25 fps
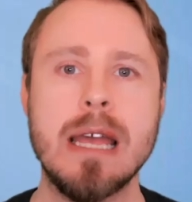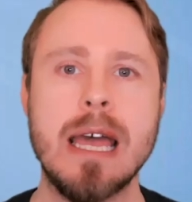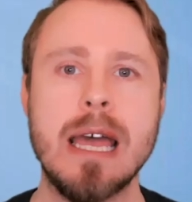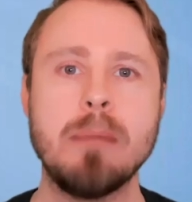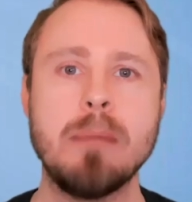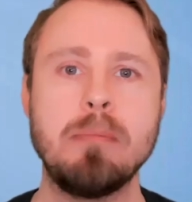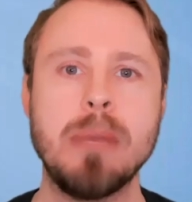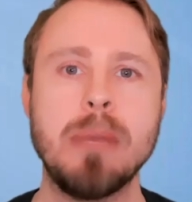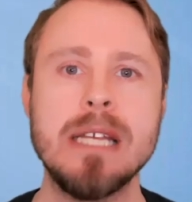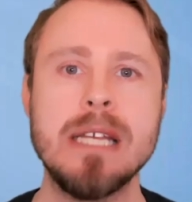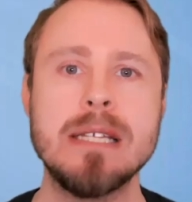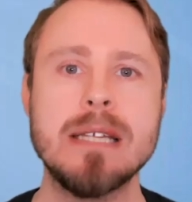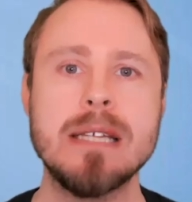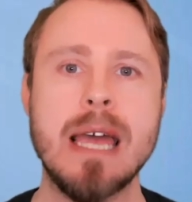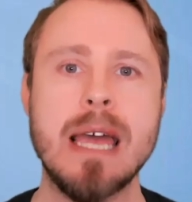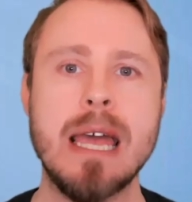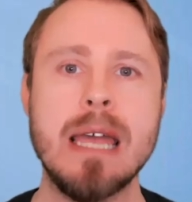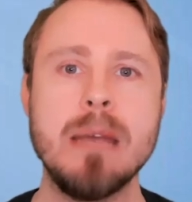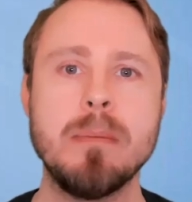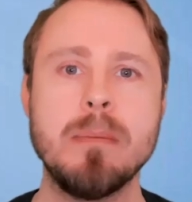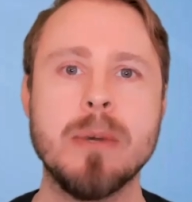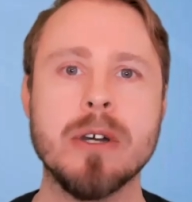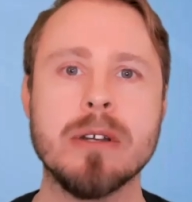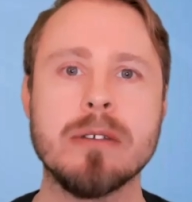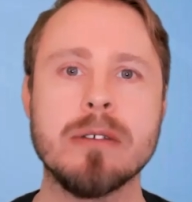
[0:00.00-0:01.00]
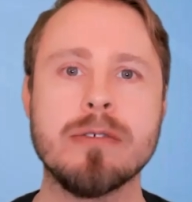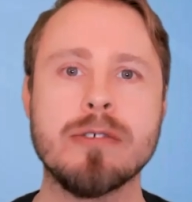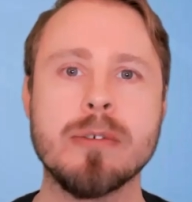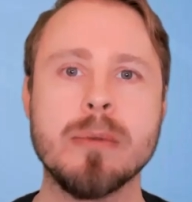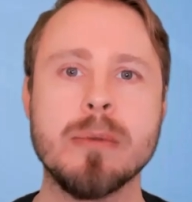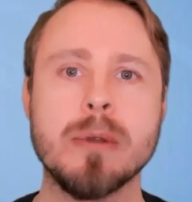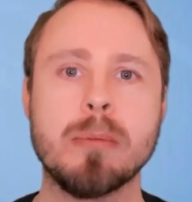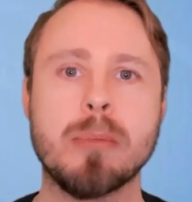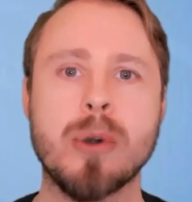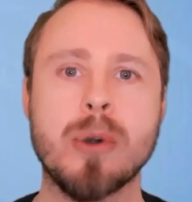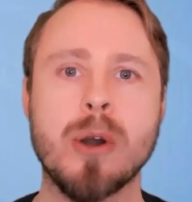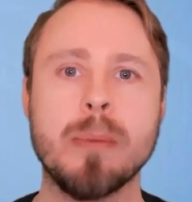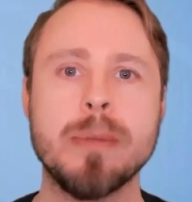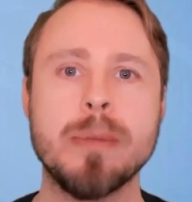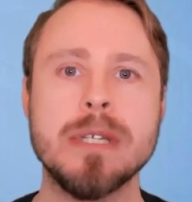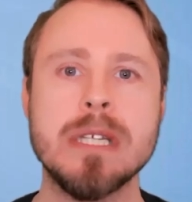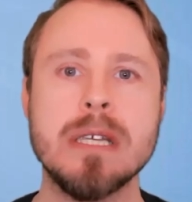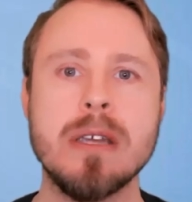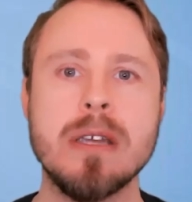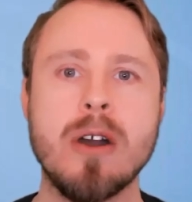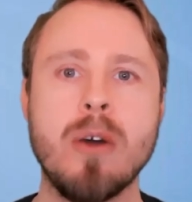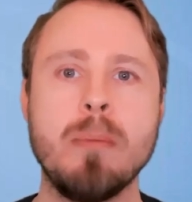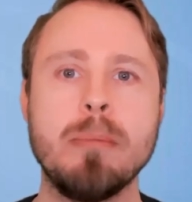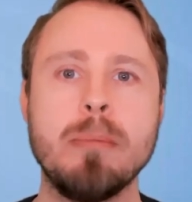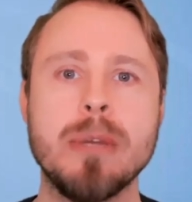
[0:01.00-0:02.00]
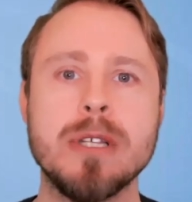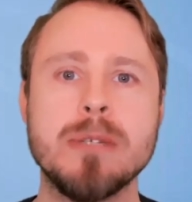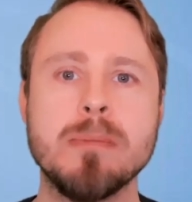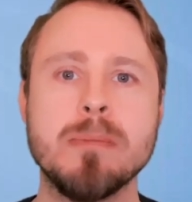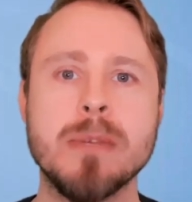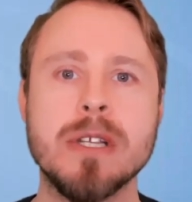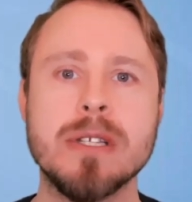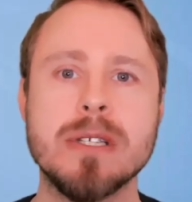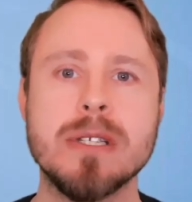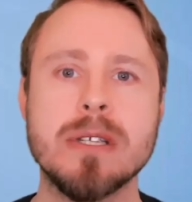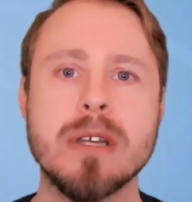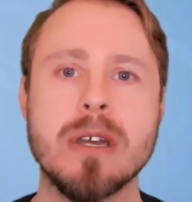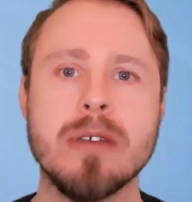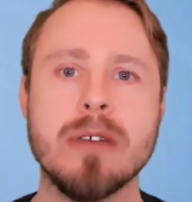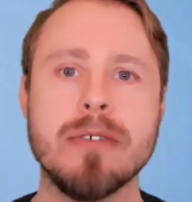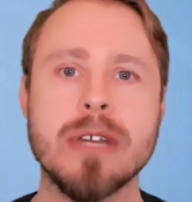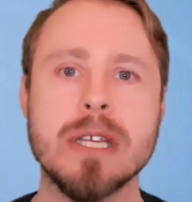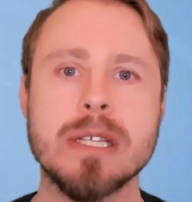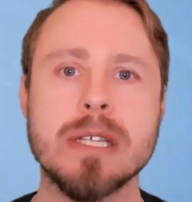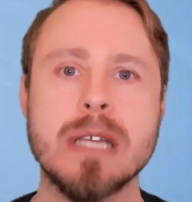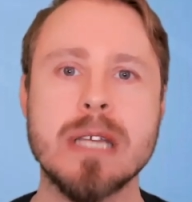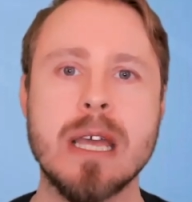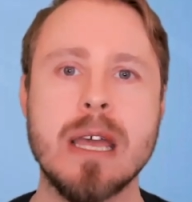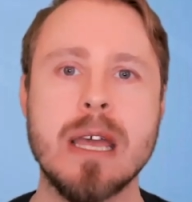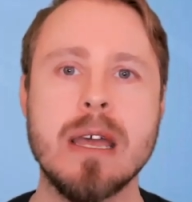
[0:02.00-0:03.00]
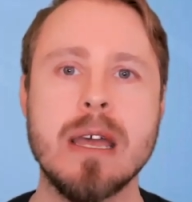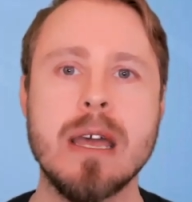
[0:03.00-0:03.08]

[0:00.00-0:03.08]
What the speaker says: and Peter Habert from the Property Ombudsman Service